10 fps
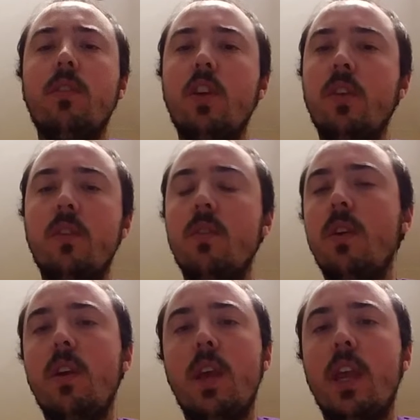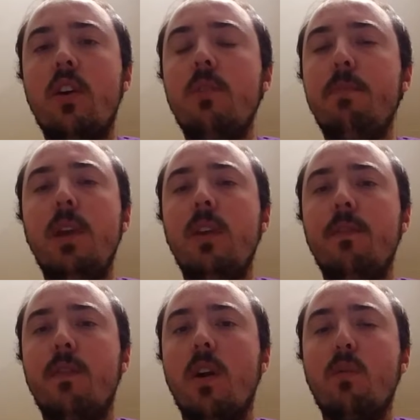just it could be
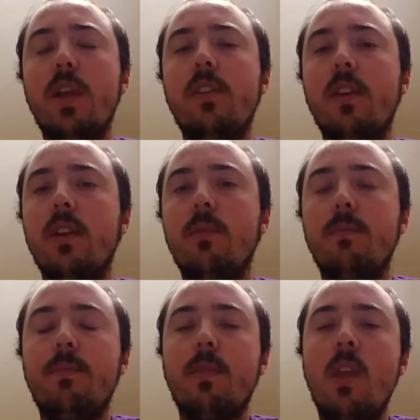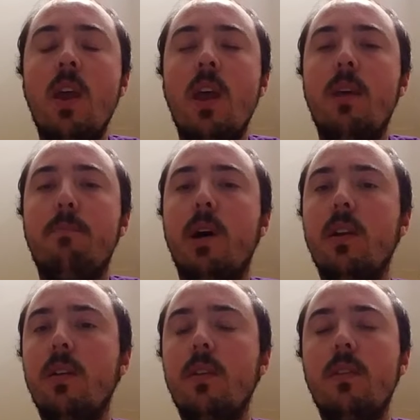for a reason,
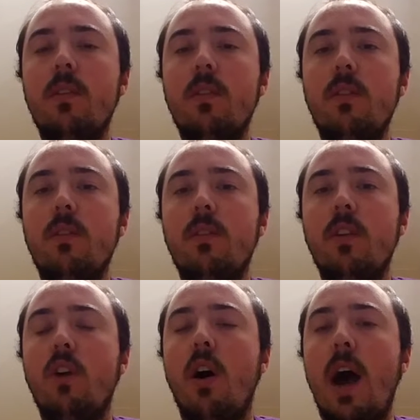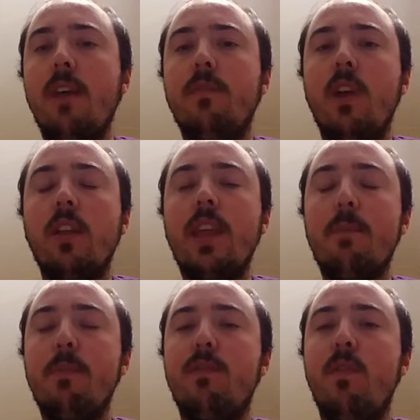but I've done
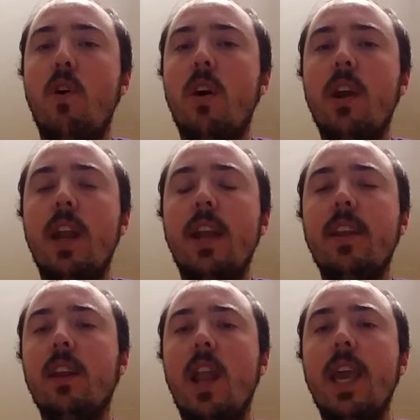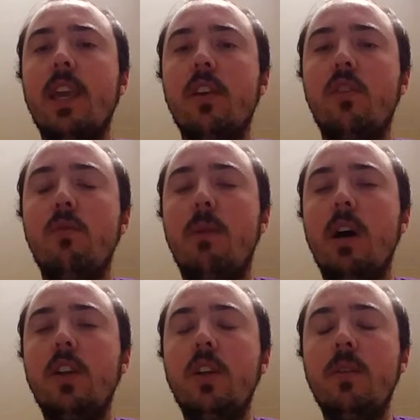that before and I didn't like it too
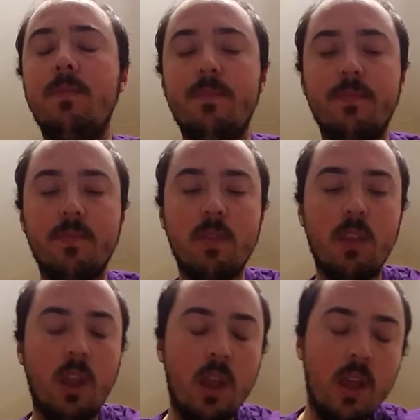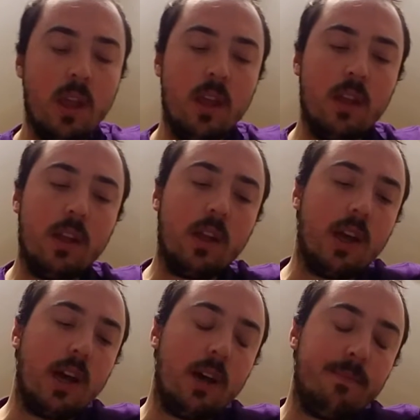much.
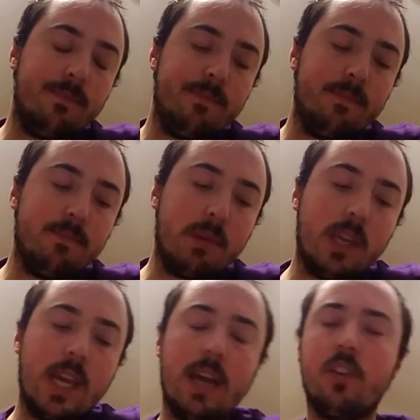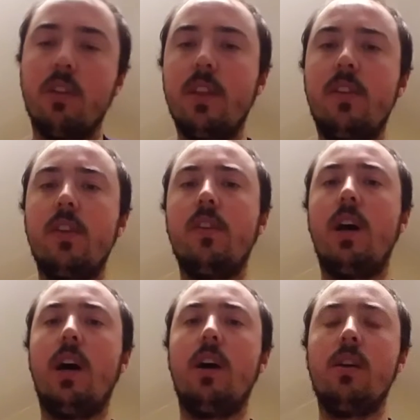But yeah, so this is
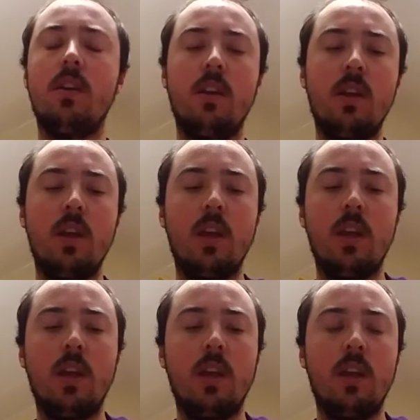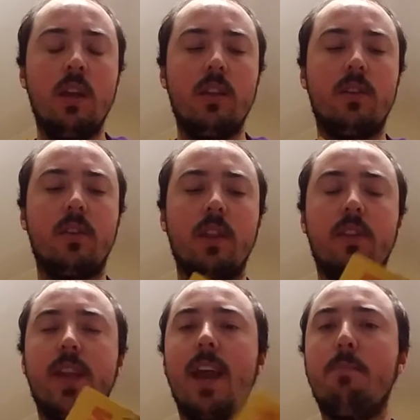the
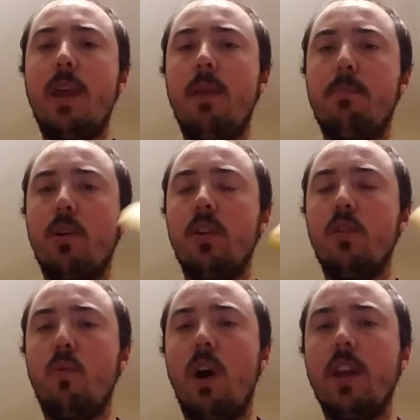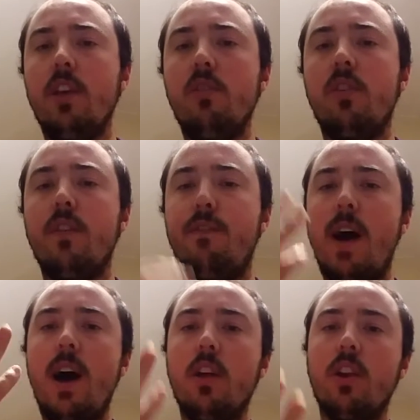sandpaper you want to use to
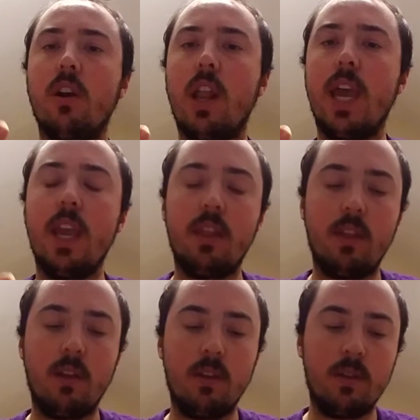file your length.